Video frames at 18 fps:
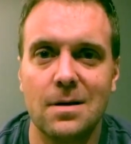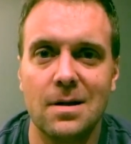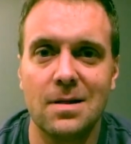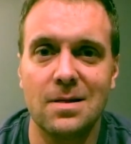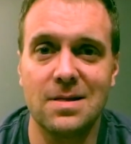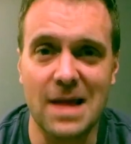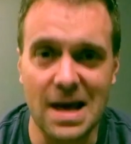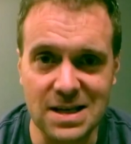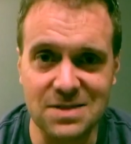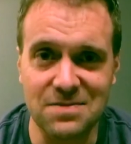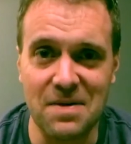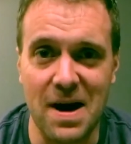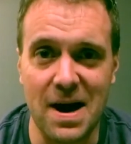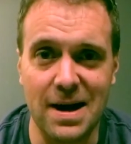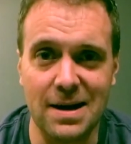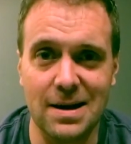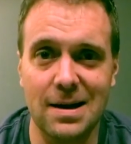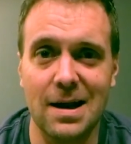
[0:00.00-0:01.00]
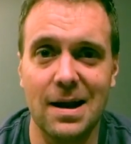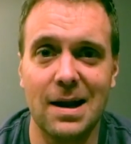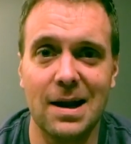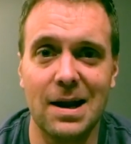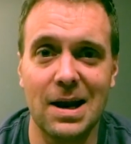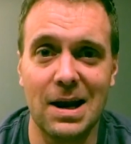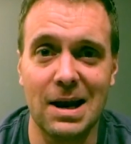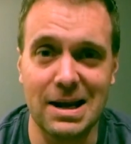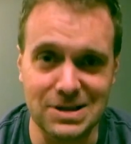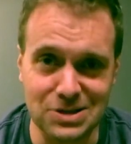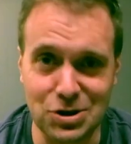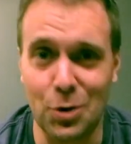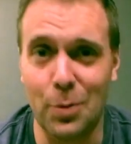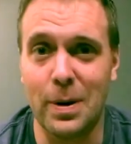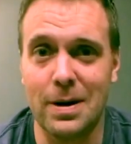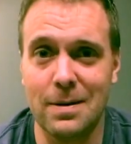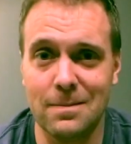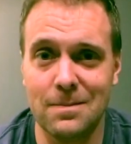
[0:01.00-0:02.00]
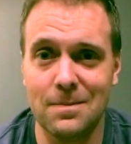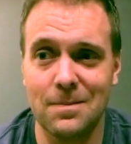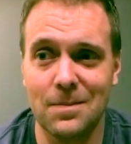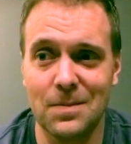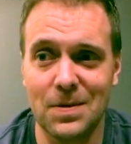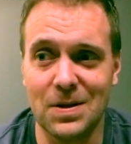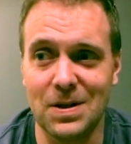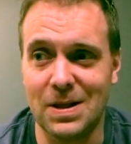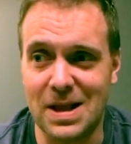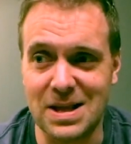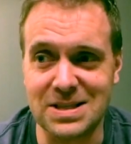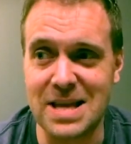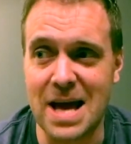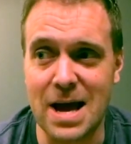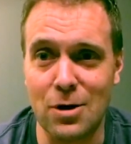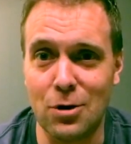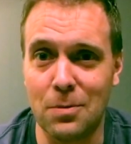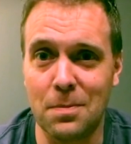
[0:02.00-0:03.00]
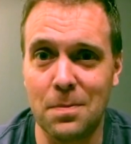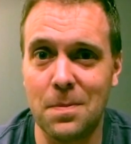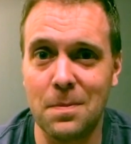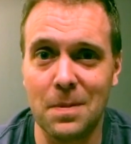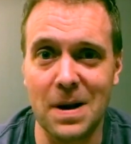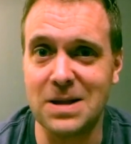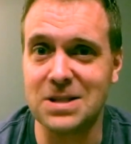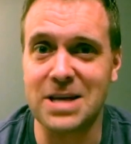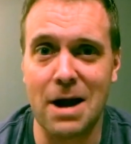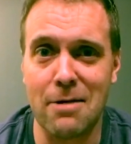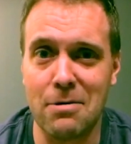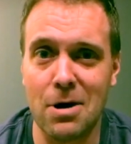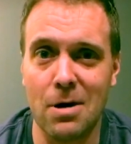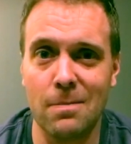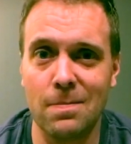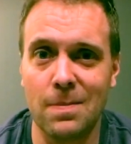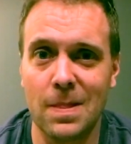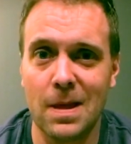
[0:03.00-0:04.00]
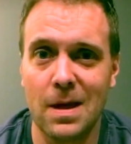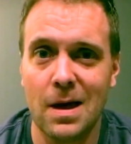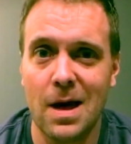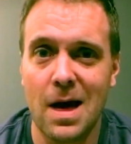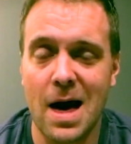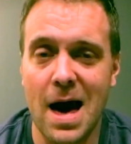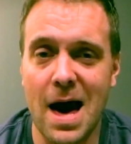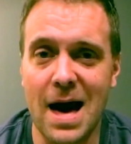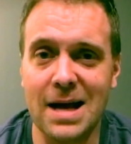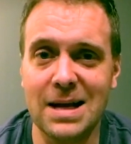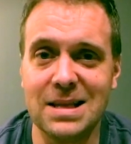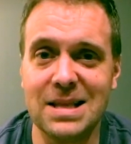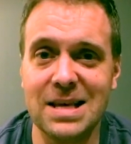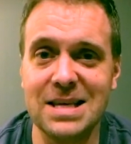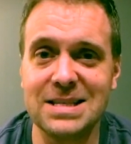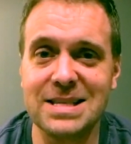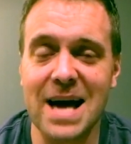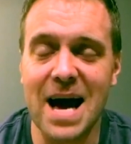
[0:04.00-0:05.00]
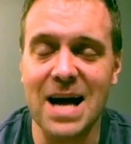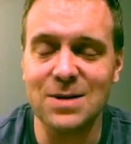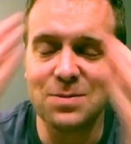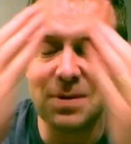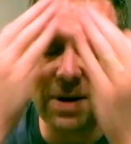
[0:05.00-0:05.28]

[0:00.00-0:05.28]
That's fine. Let's do it. Let's sign up. Let's carry on. And these guys